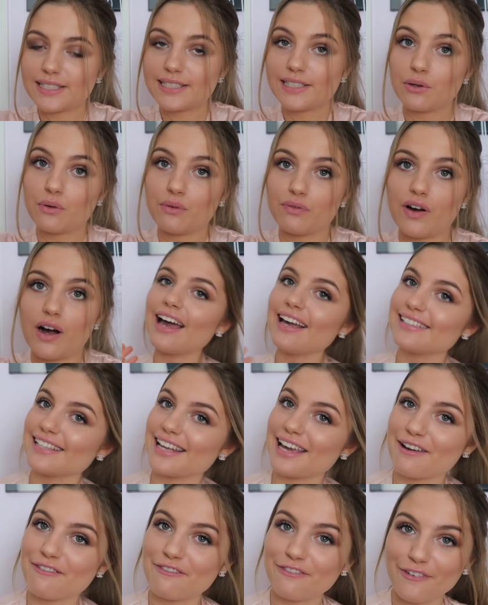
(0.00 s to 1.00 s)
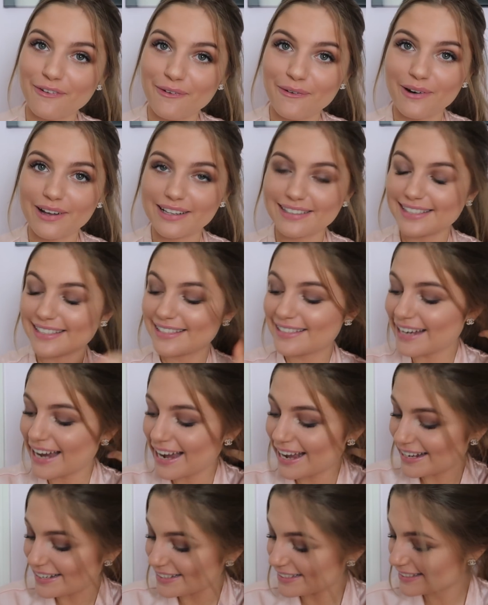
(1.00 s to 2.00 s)
silver. That is it for
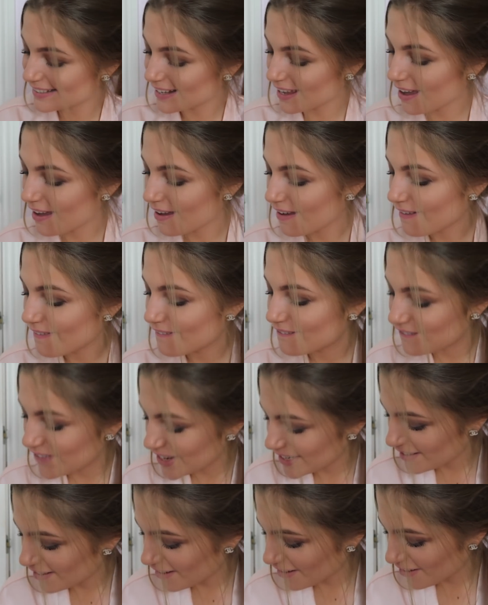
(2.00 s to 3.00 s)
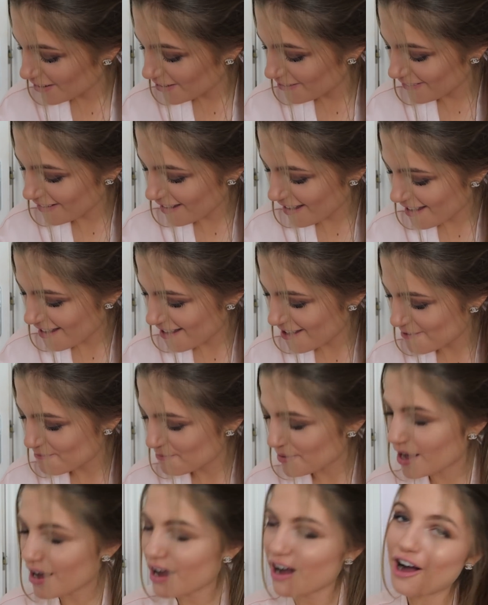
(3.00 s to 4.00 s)
today's video.
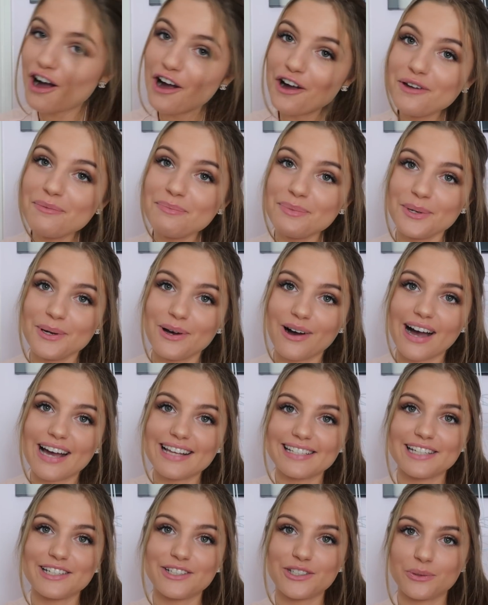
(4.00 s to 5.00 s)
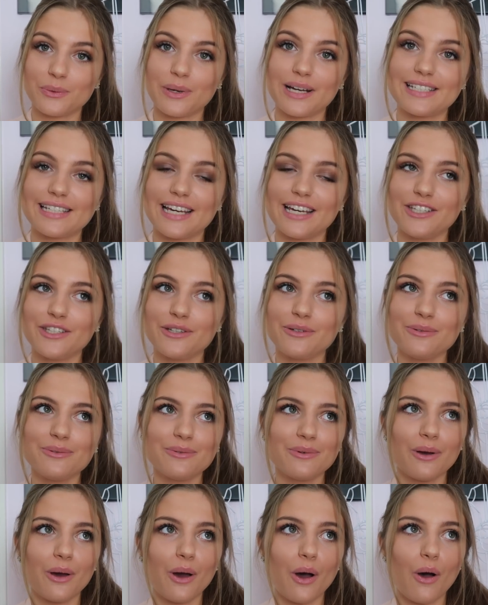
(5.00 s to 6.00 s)
I hope you guys enjoyed it.
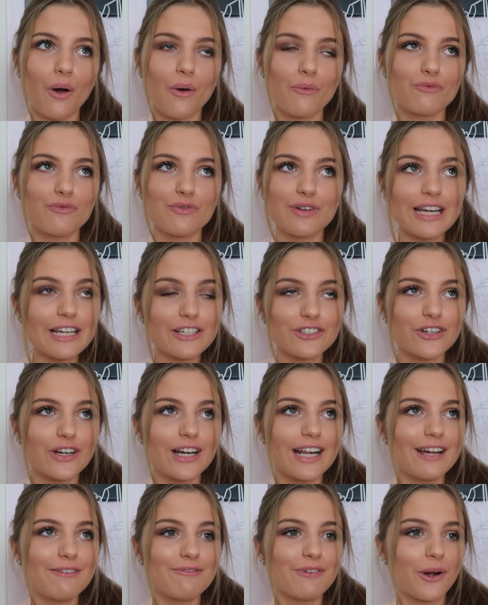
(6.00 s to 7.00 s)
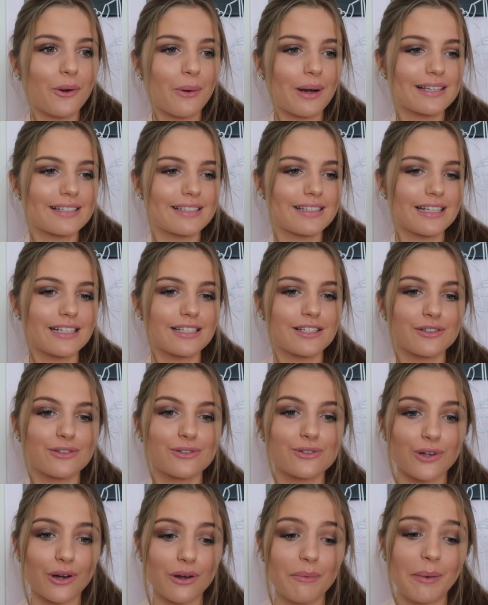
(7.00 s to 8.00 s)
You literally request this
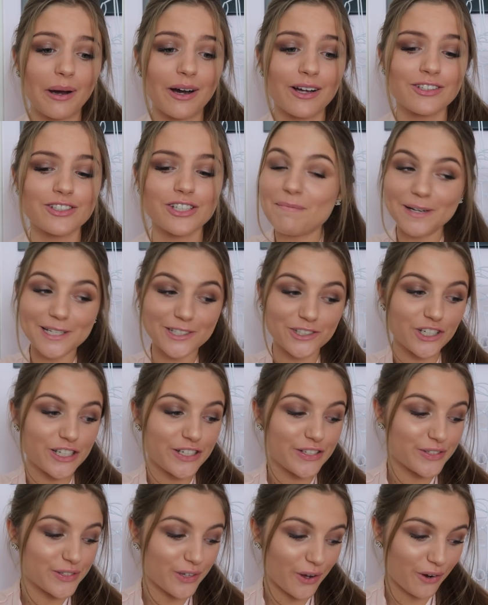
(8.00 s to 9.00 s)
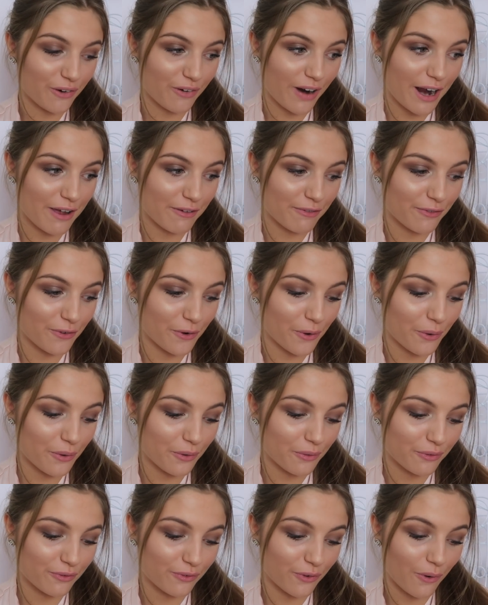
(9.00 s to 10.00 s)
so much. I'm literally so
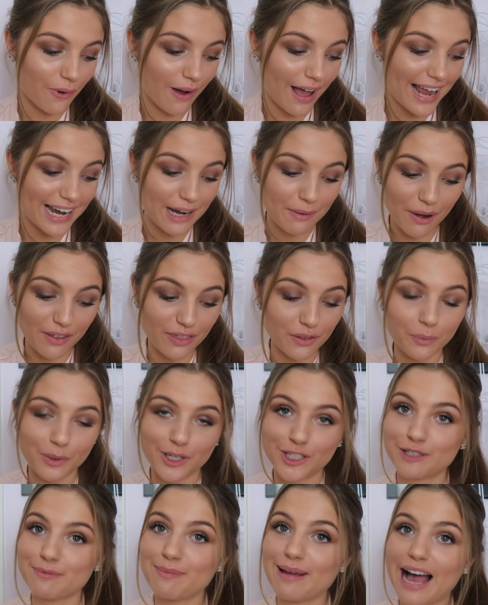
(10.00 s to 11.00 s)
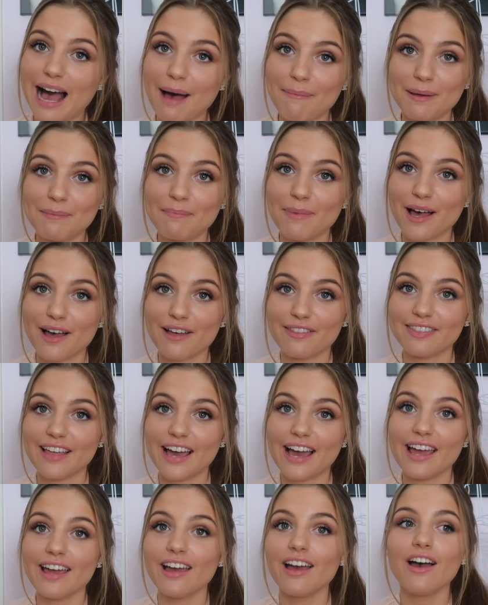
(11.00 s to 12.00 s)
grateful for anyone that wished me a happy
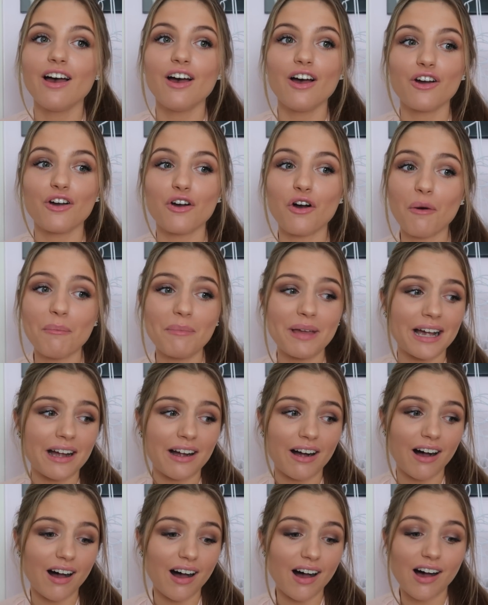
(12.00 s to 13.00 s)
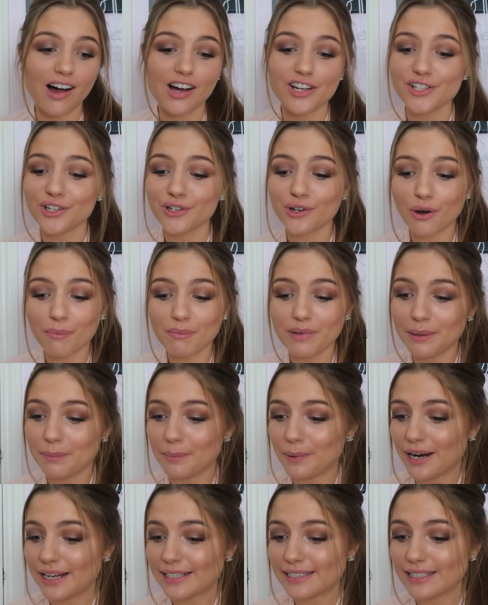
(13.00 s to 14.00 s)
birthday, got me a card, got me a
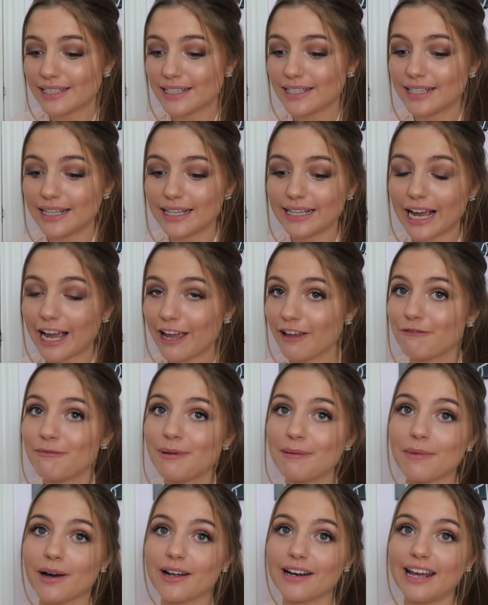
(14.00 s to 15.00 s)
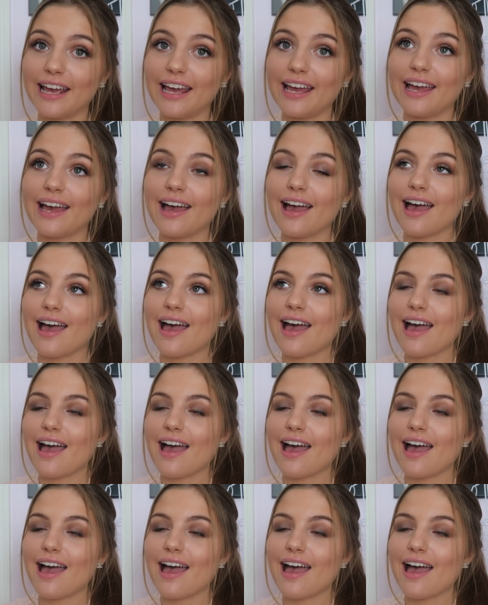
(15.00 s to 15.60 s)
present, gave me money.